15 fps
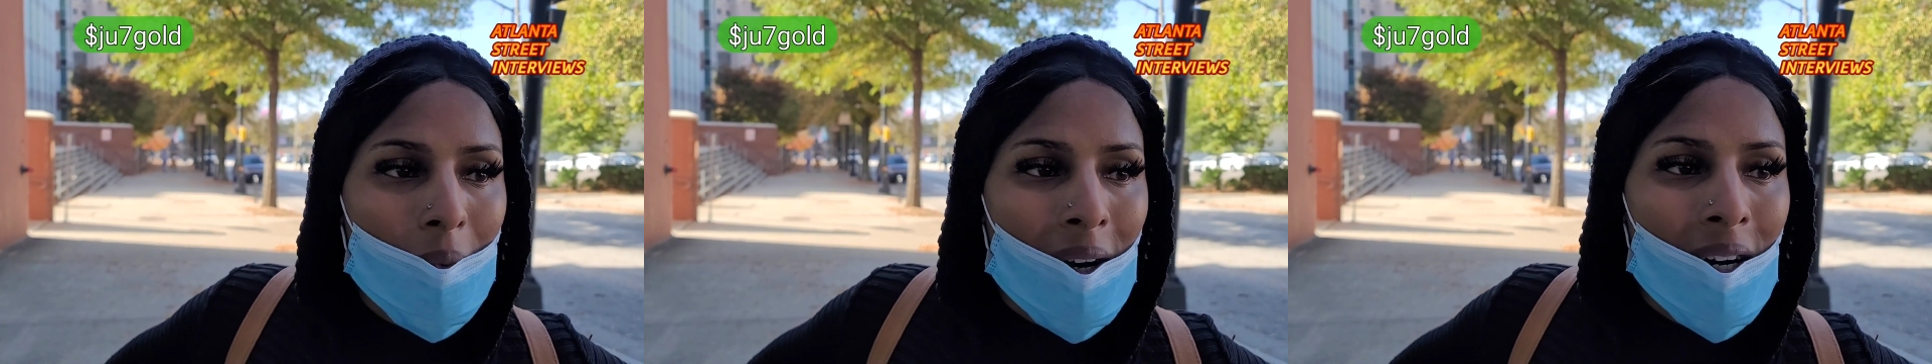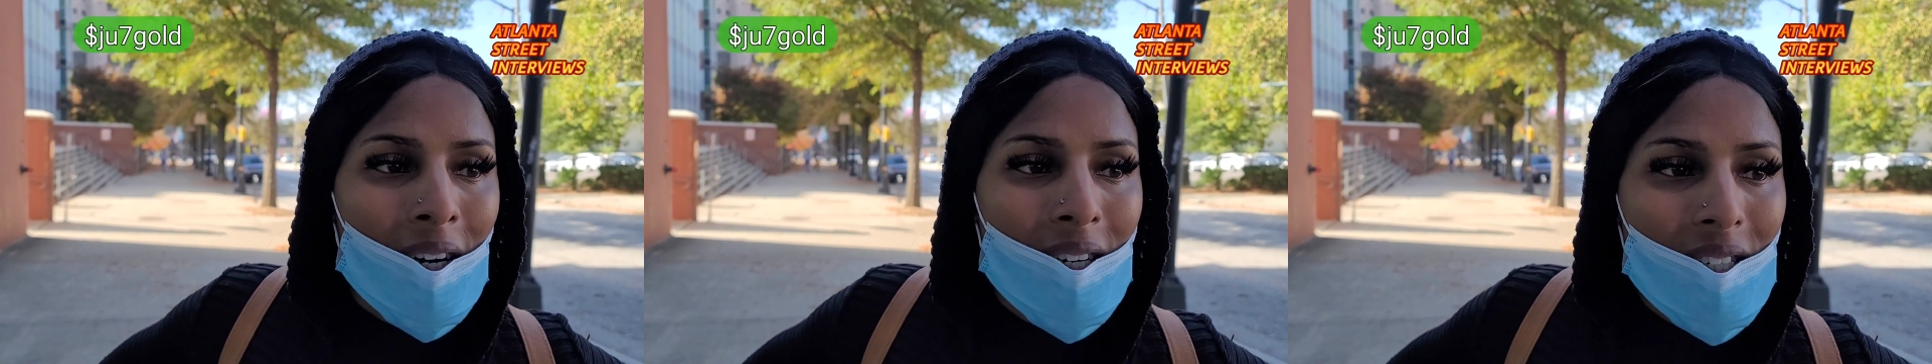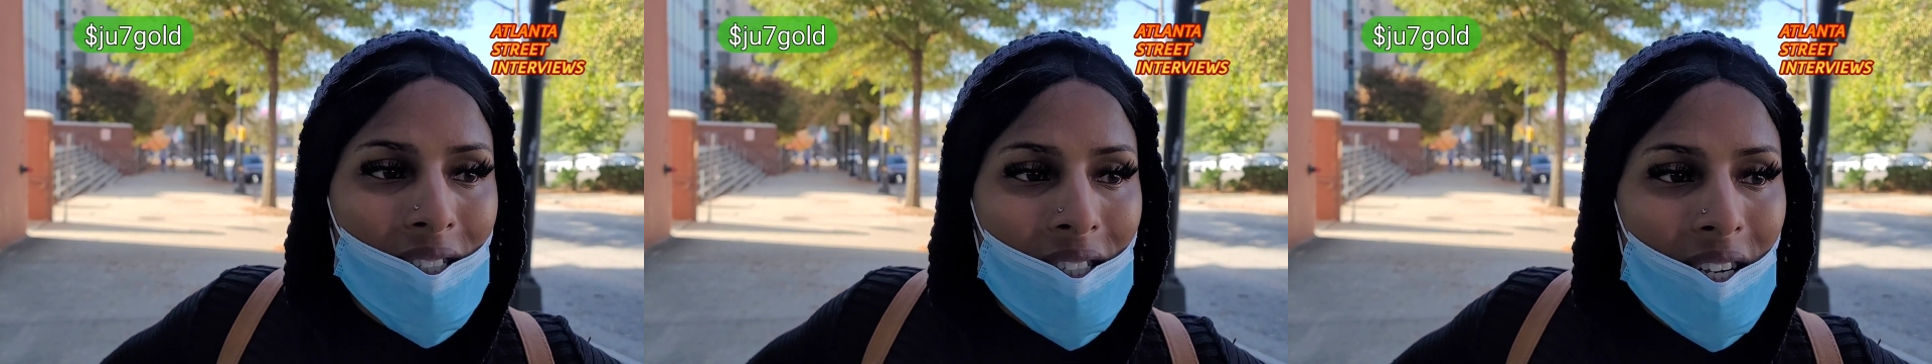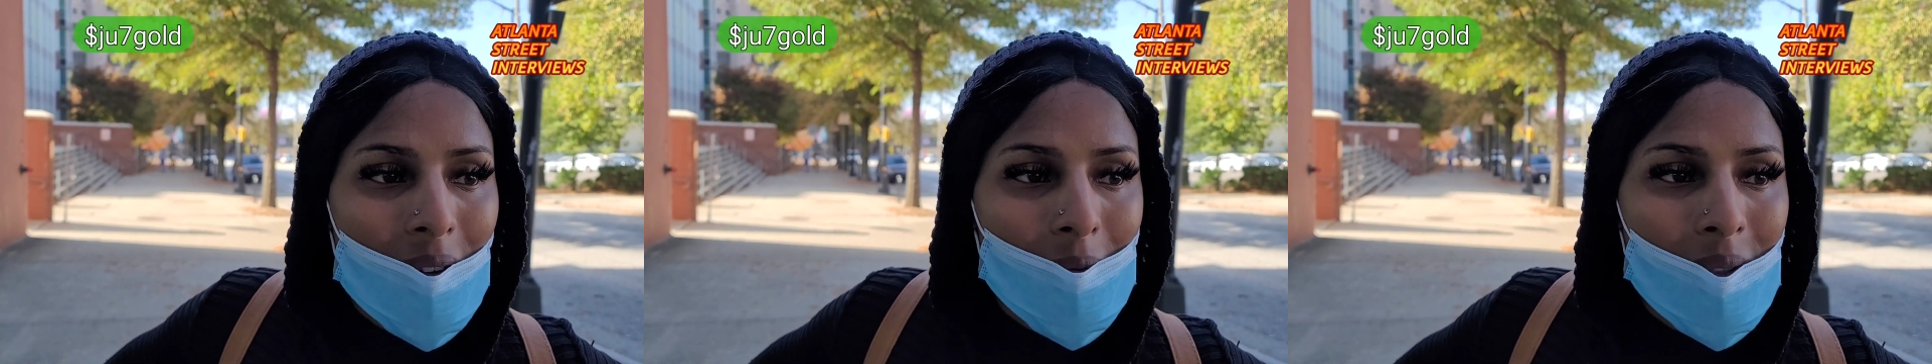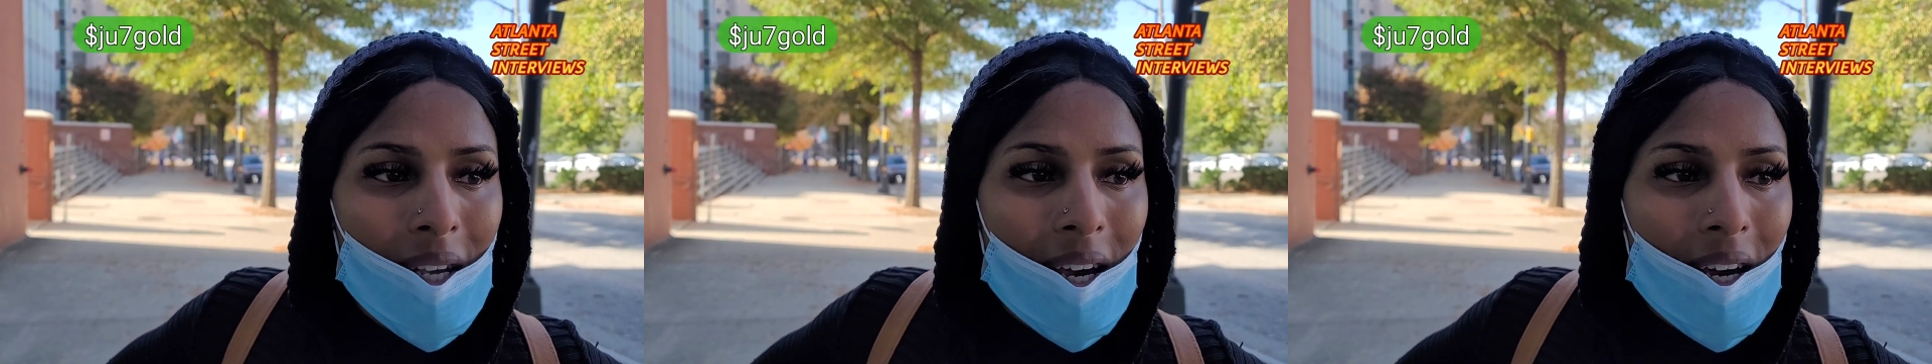but at the
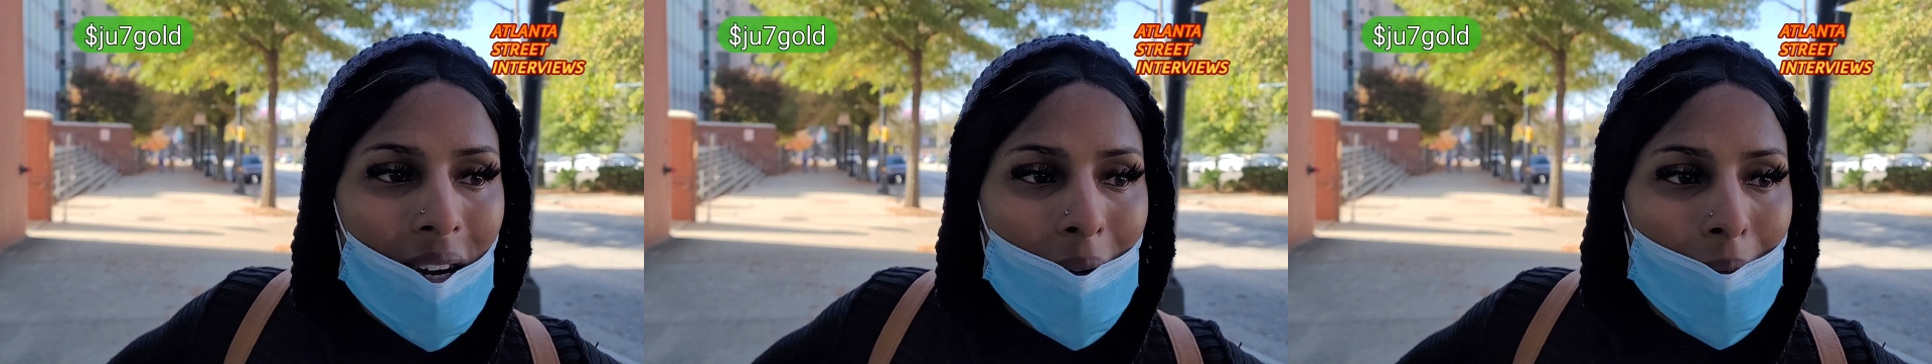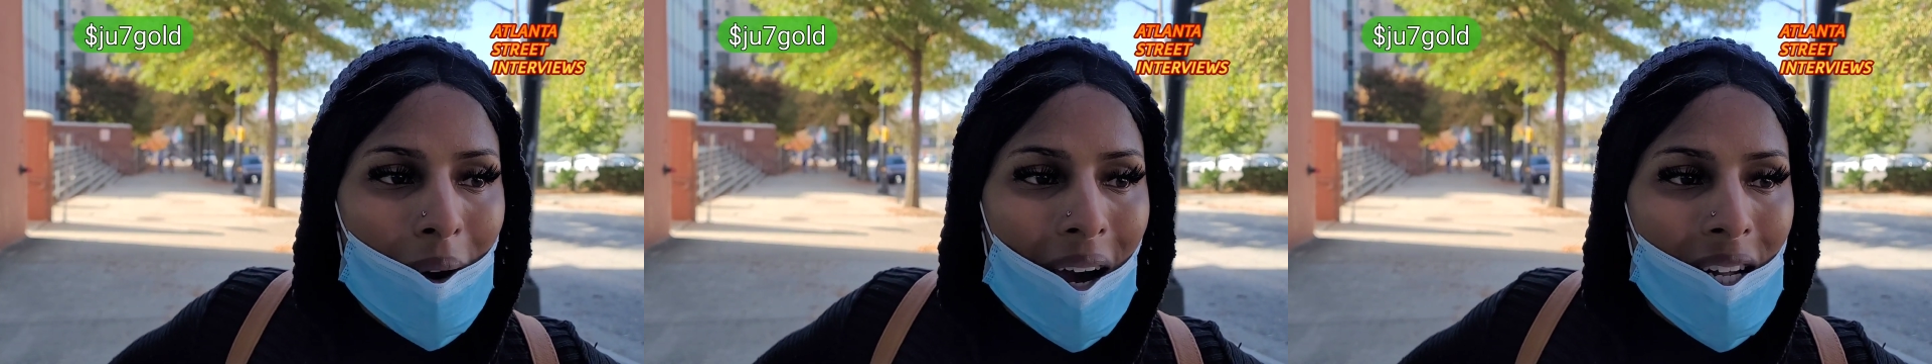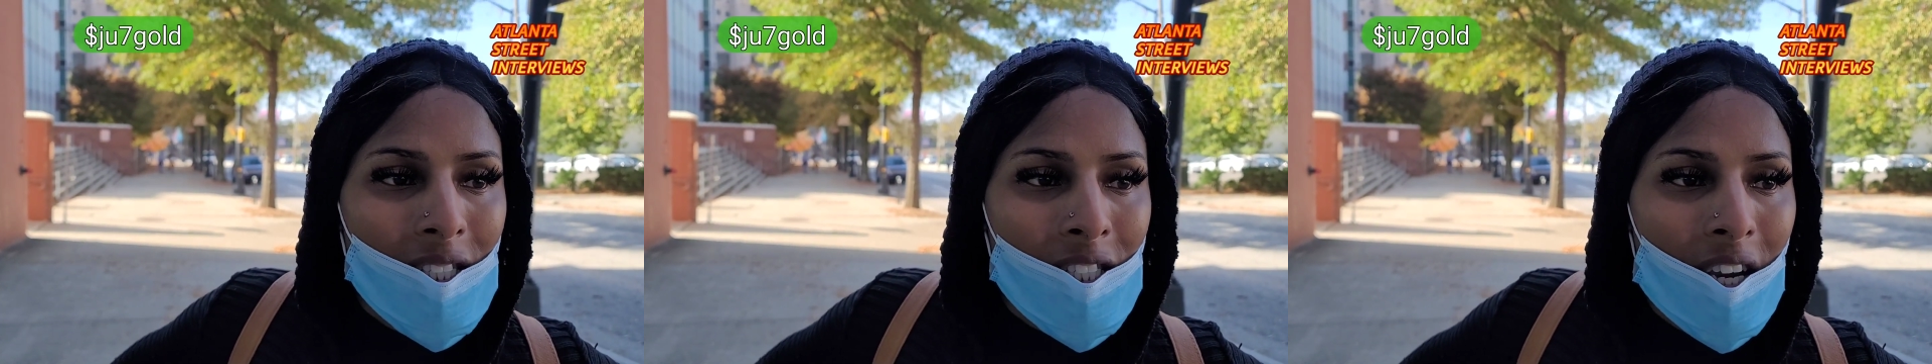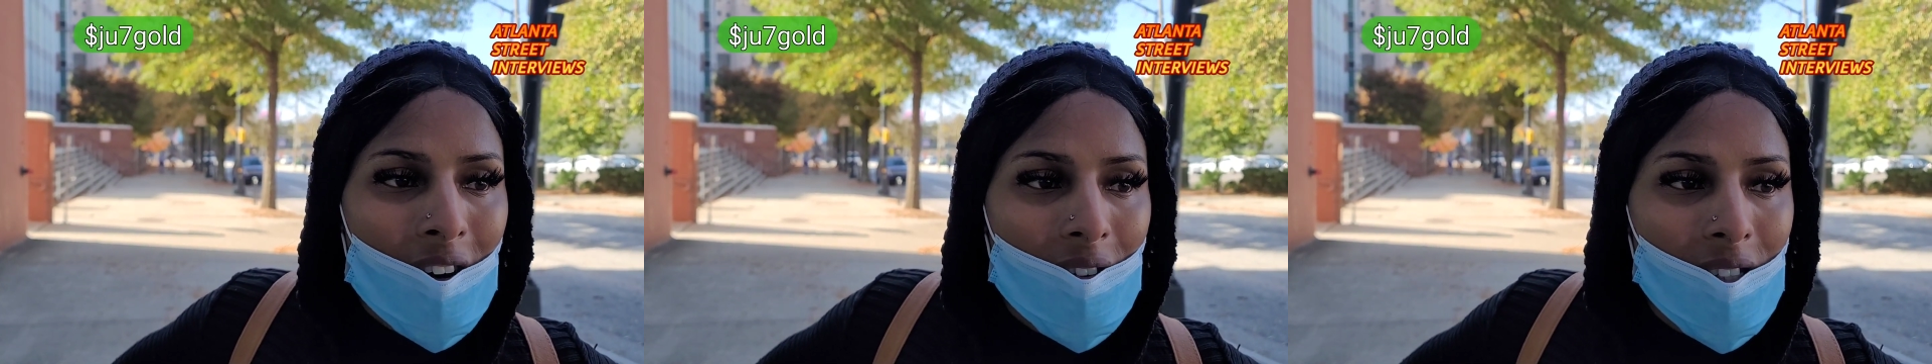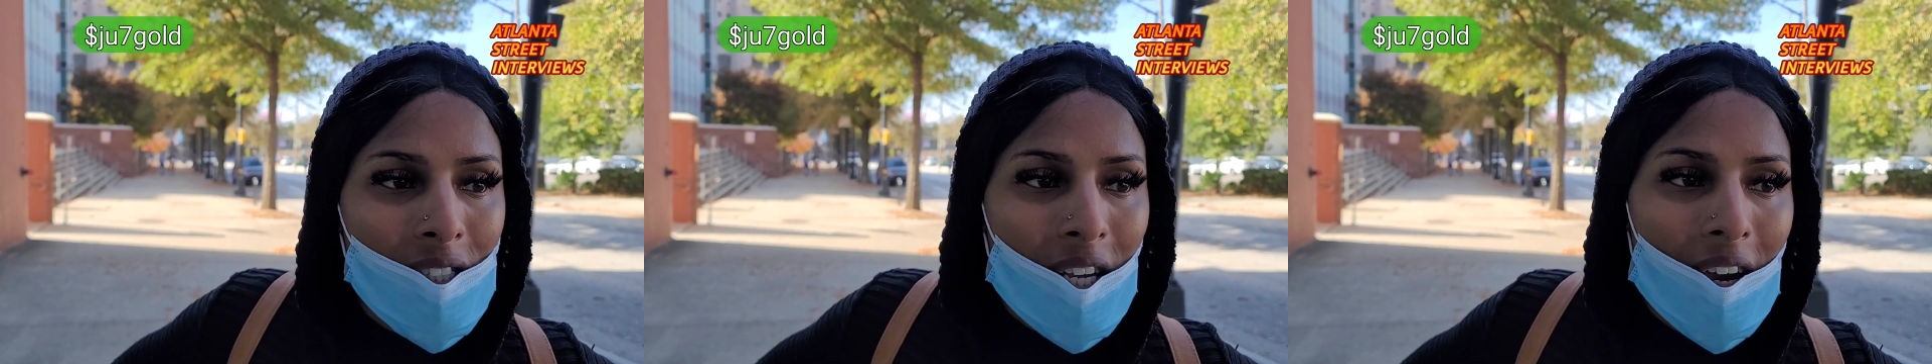same time, I cherish